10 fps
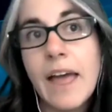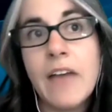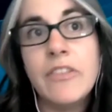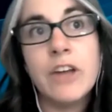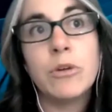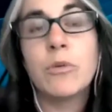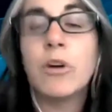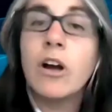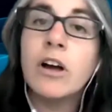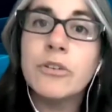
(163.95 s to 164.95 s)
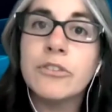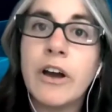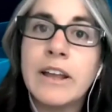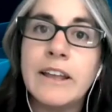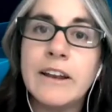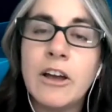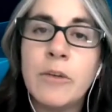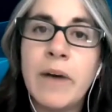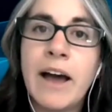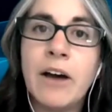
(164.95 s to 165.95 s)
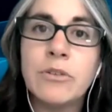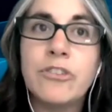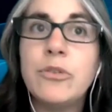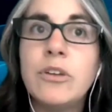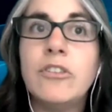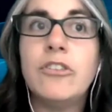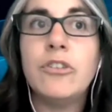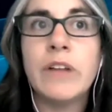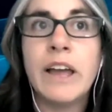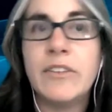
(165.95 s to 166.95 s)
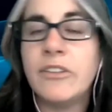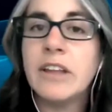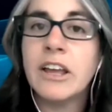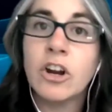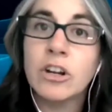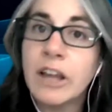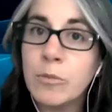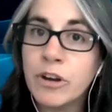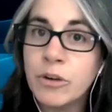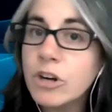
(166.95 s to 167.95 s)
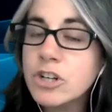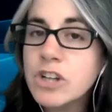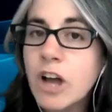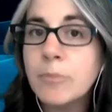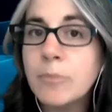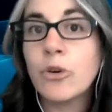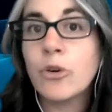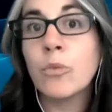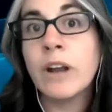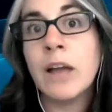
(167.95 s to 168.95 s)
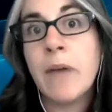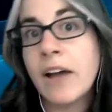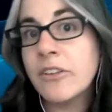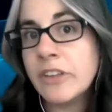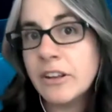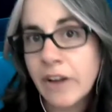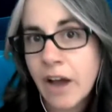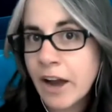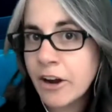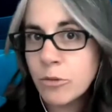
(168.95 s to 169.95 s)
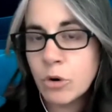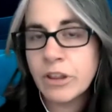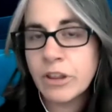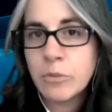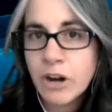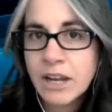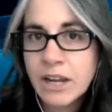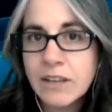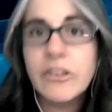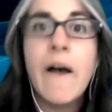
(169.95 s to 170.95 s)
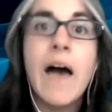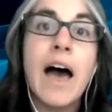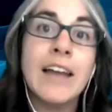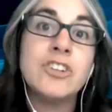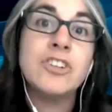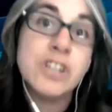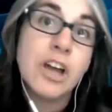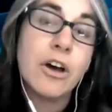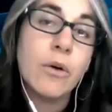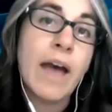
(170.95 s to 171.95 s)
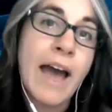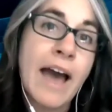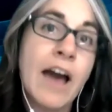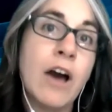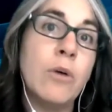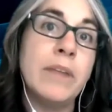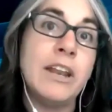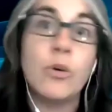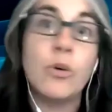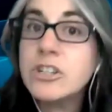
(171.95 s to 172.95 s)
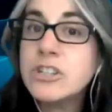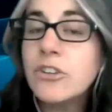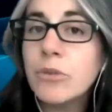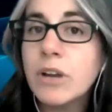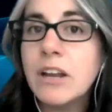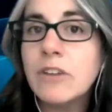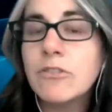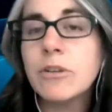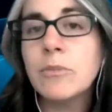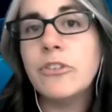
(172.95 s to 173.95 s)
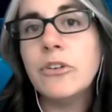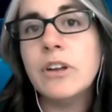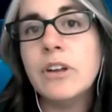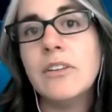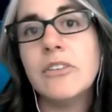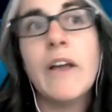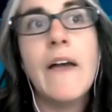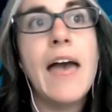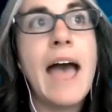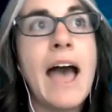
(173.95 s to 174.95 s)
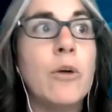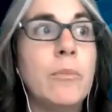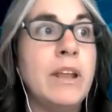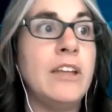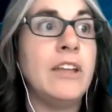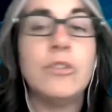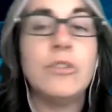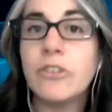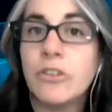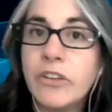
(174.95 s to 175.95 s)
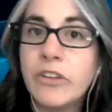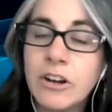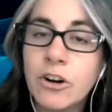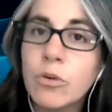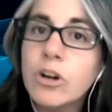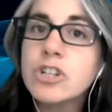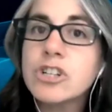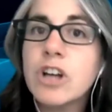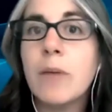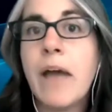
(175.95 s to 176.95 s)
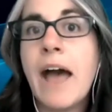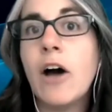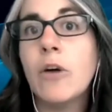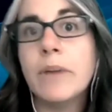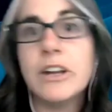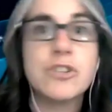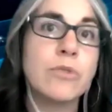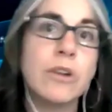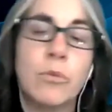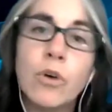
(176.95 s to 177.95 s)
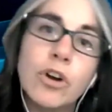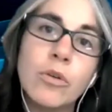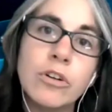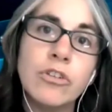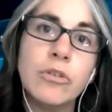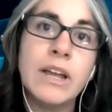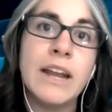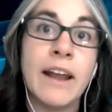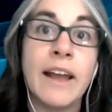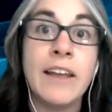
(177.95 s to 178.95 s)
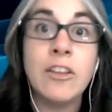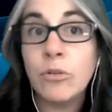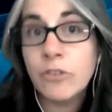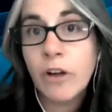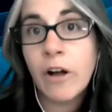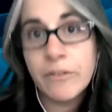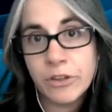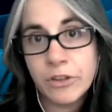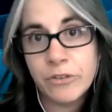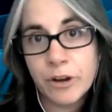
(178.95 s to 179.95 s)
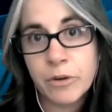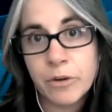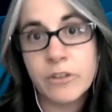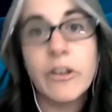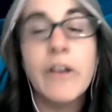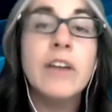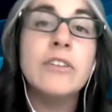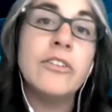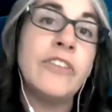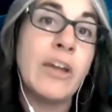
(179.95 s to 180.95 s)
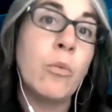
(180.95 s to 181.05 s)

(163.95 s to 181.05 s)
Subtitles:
And then when we're also talking about students utilizing like our library workshops, or when I'm asking to hire more librarians, I show how many questions we're getting from students, how many students are taking our workshop, how much work we're doing. And I use all of those numbers to say